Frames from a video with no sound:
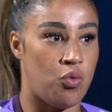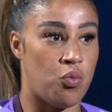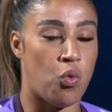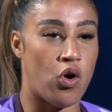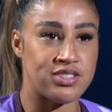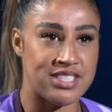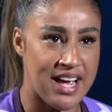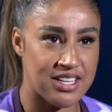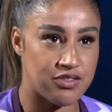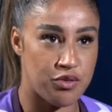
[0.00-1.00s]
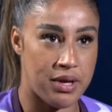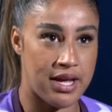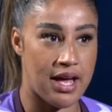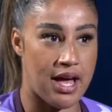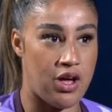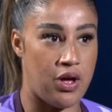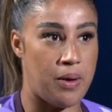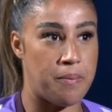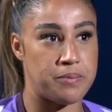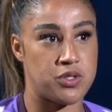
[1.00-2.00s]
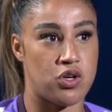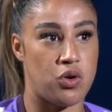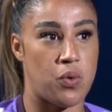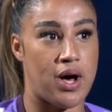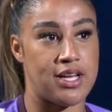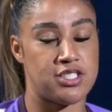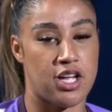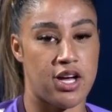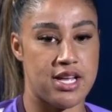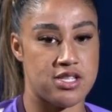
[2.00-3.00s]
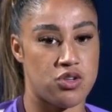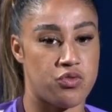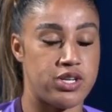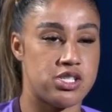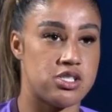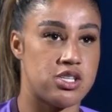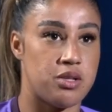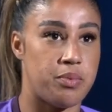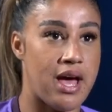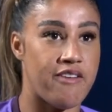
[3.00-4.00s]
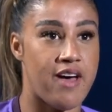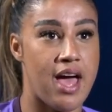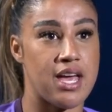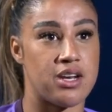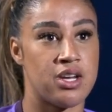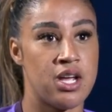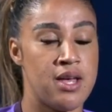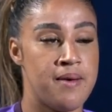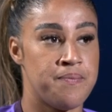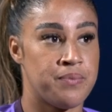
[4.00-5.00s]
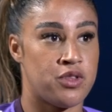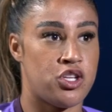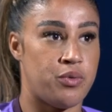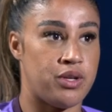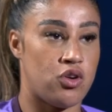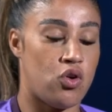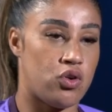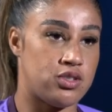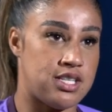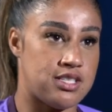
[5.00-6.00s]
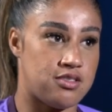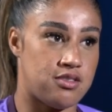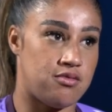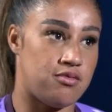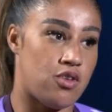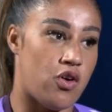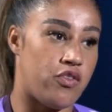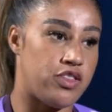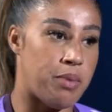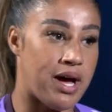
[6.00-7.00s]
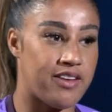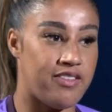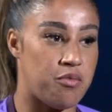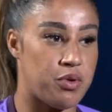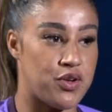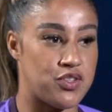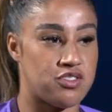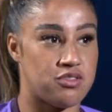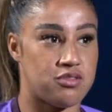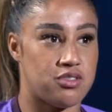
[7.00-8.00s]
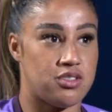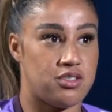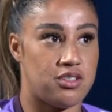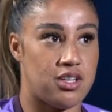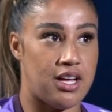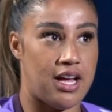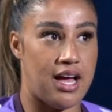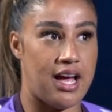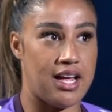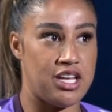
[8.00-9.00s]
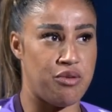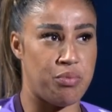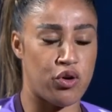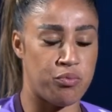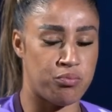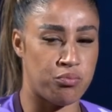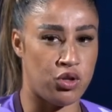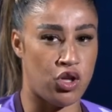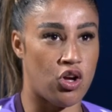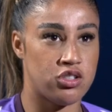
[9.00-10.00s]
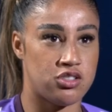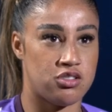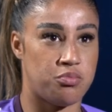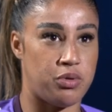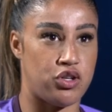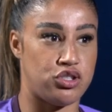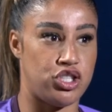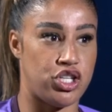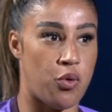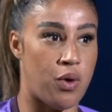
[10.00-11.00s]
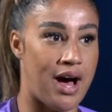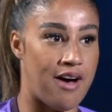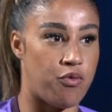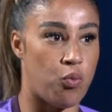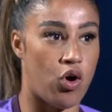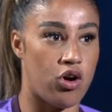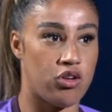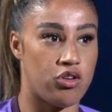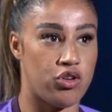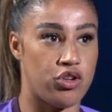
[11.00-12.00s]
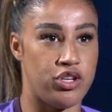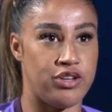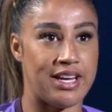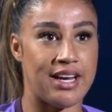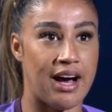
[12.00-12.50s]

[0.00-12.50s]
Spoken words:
what's next for me? So I started to reach into the PFA and doing courses off the back of it, because you become lost because you don't have what you did